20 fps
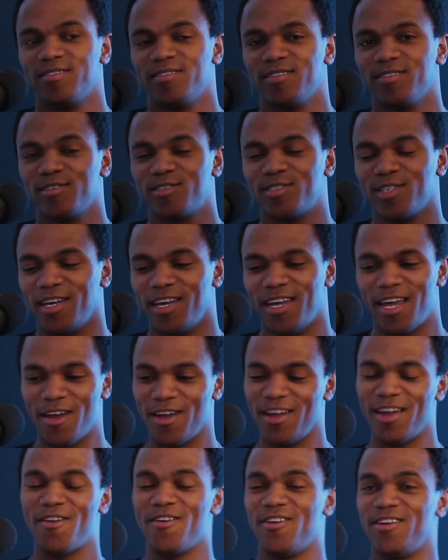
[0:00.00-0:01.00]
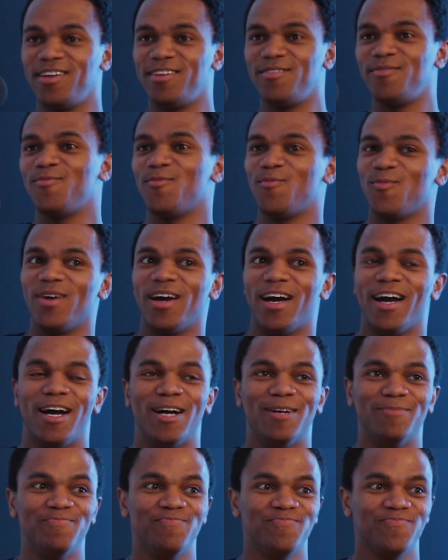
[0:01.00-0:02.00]
So Ahren,
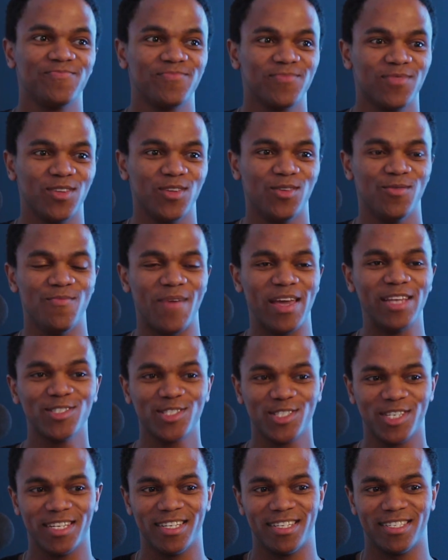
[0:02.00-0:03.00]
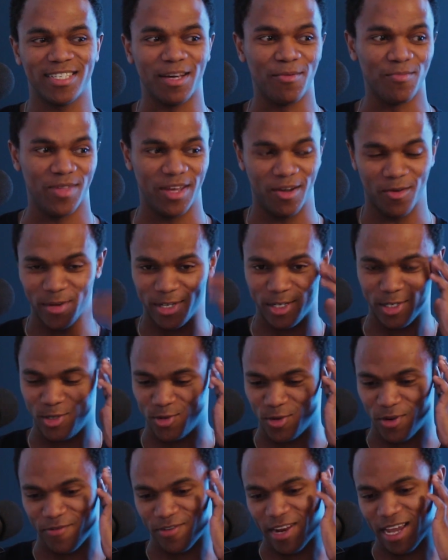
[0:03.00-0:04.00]
you mentioned something which is
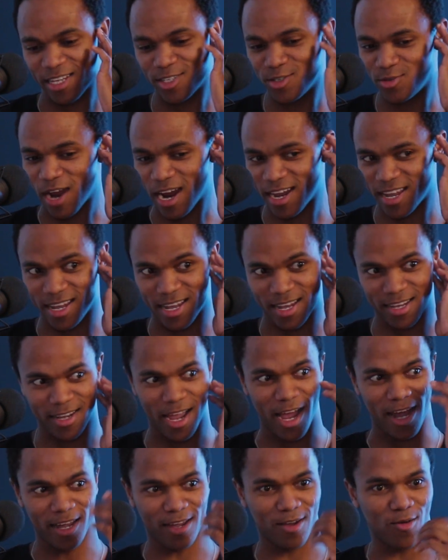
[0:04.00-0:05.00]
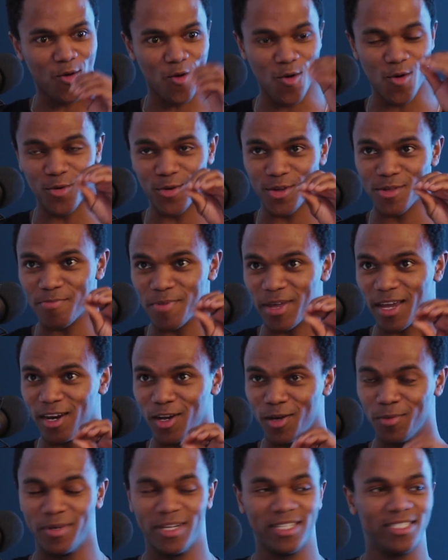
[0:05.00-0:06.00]
sort of like struck a chord with me a
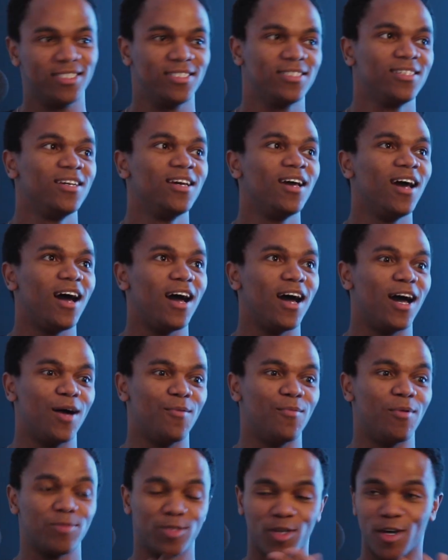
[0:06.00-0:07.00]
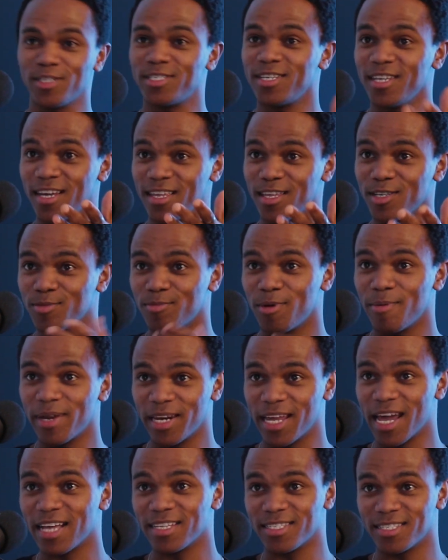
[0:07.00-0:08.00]
little bit. I'm sorry to hear that your mom had
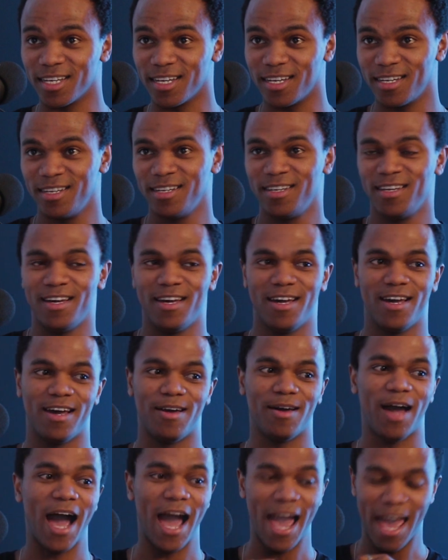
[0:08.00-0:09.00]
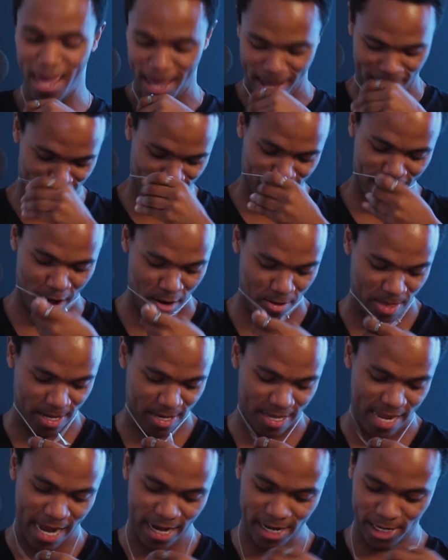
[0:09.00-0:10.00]
cancer. I carry this
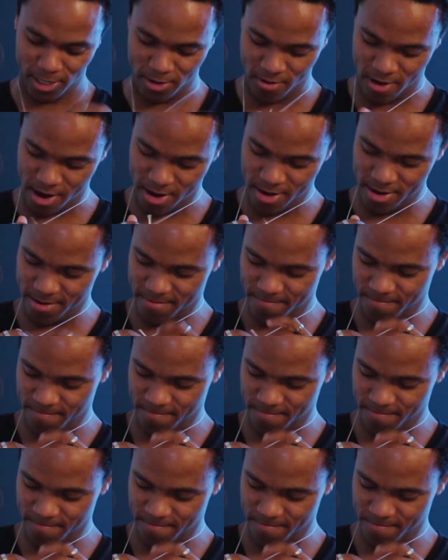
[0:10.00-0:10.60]
necklace around